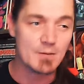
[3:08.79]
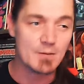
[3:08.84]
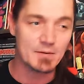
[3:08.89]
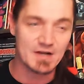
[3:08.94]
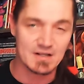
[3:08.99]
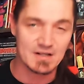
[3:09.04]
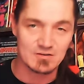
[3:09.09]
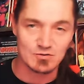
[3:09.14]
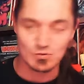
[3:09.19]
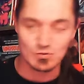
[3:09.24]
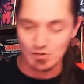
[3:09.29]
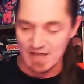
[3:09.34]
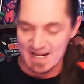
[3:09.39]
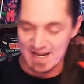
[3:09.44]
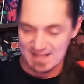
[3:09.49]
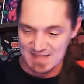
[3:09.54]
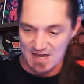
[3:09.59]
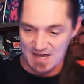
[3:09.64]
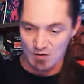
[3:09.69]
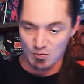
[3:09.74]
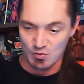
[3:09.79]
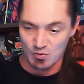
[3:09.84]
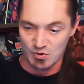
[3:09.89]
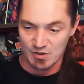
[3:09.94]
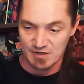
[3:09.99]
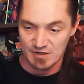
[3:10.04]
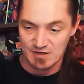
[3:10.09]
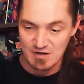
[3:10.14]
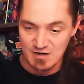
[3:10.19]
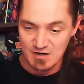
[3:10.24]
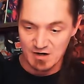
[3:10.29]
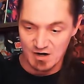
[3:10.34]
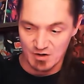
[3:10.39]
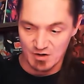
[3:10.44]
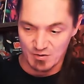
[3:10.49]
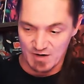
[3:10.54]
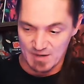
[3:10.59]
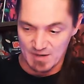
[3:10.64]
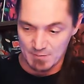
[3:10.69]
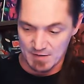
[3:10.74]
I do like that one. All
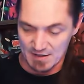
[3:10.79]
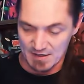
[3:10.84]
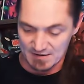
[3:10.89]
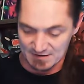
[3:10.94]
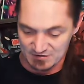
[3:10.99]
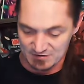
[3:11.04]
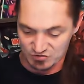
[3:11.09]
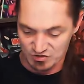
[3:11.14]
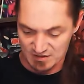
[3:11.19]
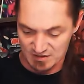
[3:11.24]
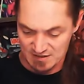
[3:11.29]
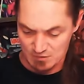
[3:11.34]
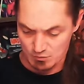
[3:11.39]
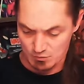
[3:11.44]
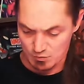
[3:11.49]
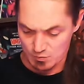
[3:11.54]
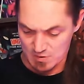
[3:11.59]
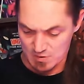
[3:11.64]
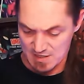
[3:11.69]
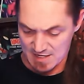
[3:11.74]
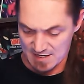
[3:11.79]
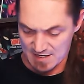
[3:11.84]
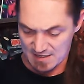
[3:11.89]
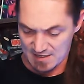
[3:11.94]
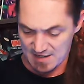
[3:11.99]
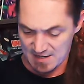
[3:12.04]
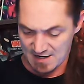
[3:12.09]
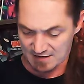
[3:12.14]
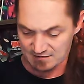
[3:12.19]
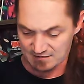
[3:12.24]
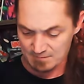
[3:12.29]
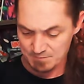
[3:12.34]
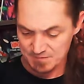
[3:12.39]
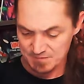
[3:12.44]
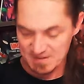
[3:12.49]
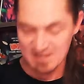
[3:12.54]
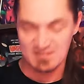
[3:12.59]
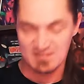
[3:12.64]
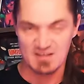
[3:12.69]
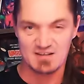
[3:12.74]
right, man, let's check out what we got next.
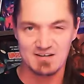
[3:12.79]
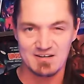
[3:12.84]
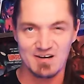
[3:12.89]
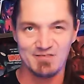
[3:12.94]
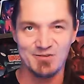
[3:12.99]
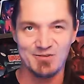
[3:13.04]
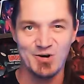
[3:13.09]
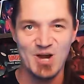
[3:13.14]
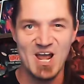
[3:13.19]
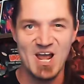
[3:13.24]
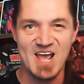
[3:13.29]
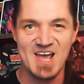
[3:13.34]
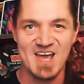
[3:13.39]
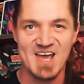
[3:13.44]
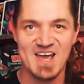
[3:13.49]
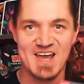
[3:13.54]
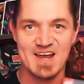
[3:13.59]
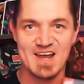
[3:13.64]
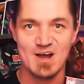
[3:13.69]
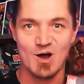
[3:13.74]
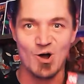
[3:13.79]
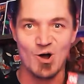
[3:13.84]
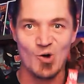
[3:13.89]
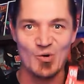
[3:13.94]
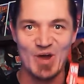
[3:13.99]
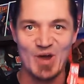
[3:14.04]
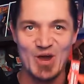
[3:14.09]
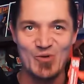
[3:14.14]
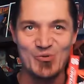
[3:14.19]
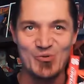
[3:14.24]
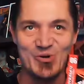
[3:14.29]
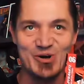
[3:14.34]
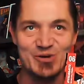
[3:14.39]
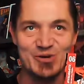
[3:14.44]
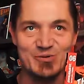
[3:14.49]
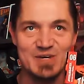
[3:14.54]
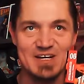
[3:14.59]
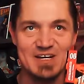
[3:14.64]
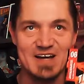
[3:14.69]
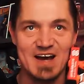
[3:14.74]
It's a cover A. All right, what do
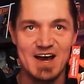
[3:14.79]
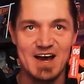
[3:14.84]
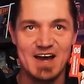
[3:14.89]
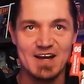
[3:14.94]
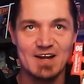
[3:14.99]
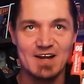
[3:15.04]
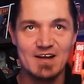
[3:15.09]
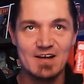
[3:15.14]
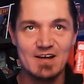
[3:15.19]
we got?